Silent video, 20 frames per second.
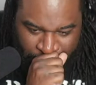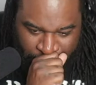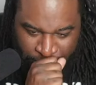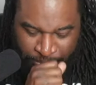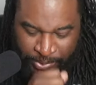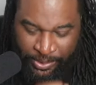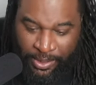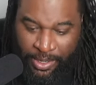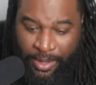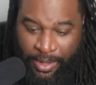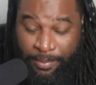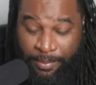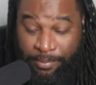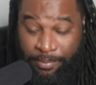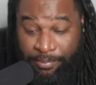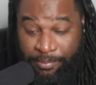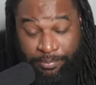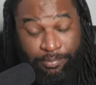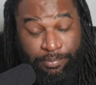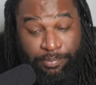But
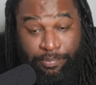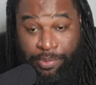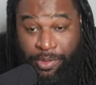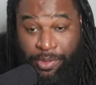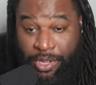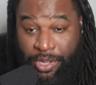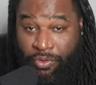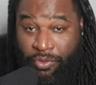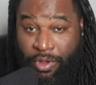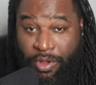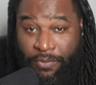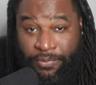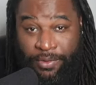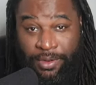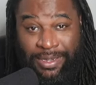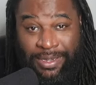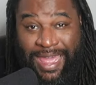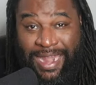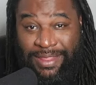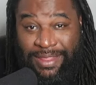Bud Crawford,
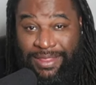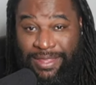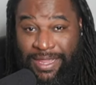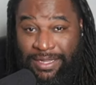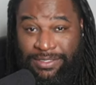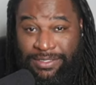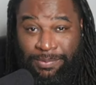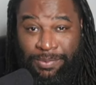a lot of things